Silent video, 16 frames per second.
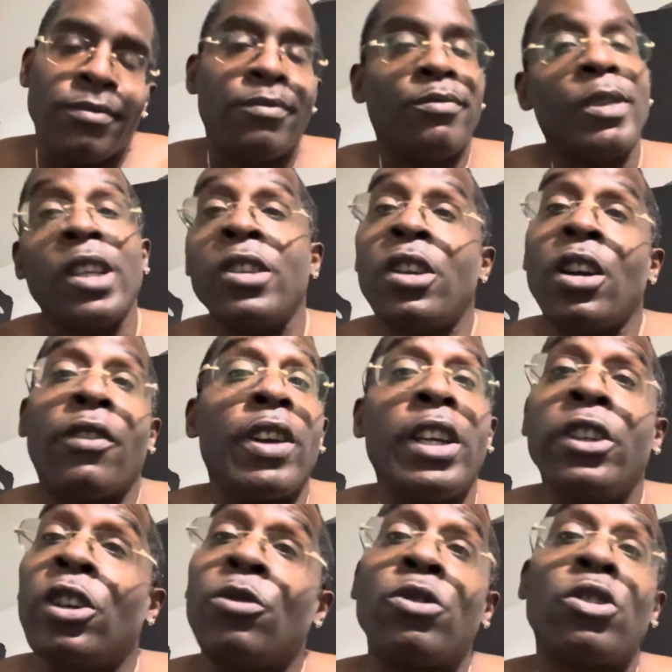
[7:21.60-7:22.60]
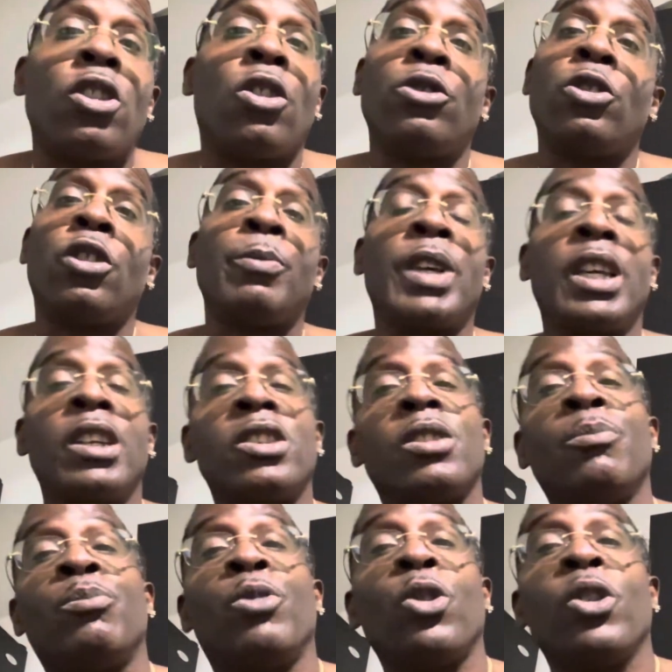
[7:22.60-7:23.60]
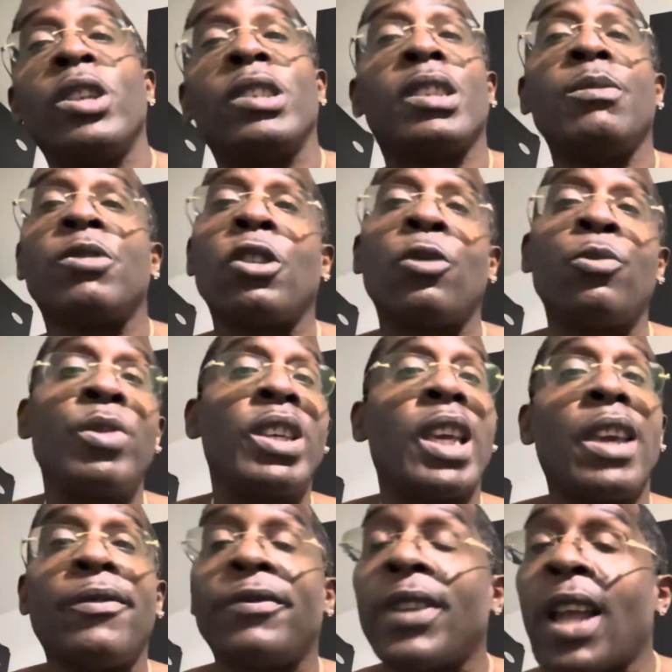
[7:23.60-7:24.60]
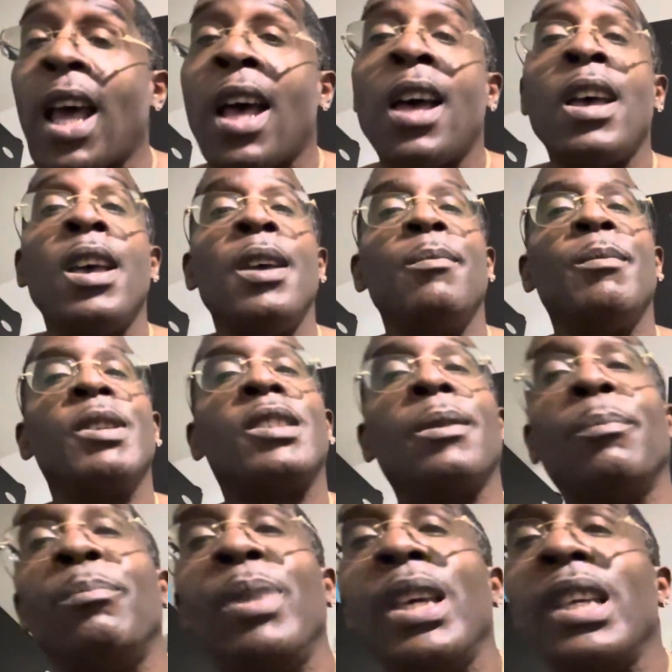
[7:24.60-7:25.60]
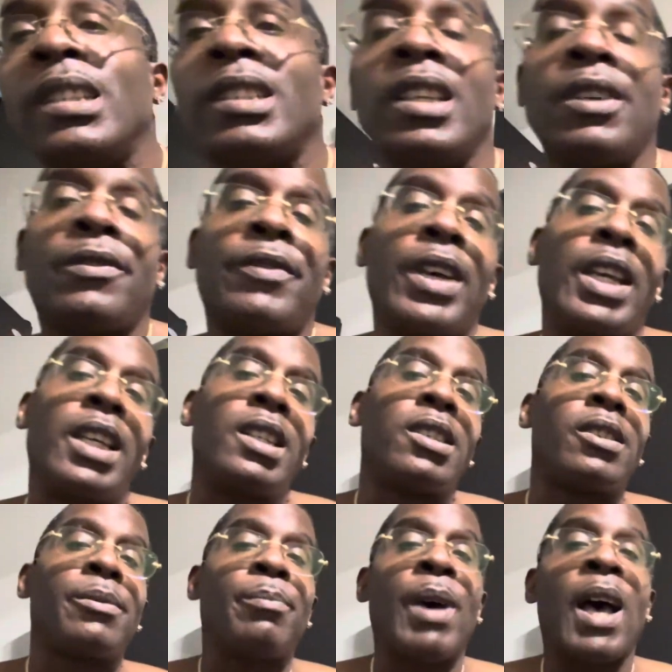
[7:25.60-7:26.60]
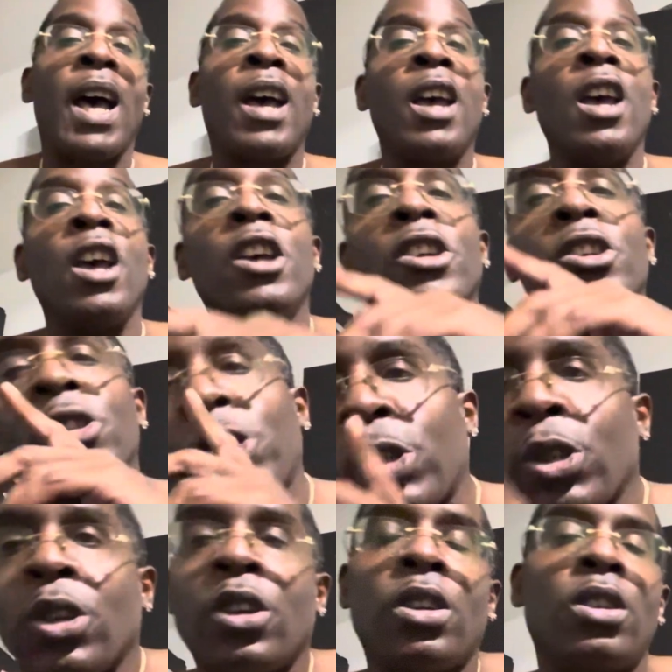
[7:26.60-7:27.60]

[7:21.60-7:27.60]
But you already know what's going on, man. It's your boy Sleep So BK Fly, It's the Big DFA in the spot. Shh.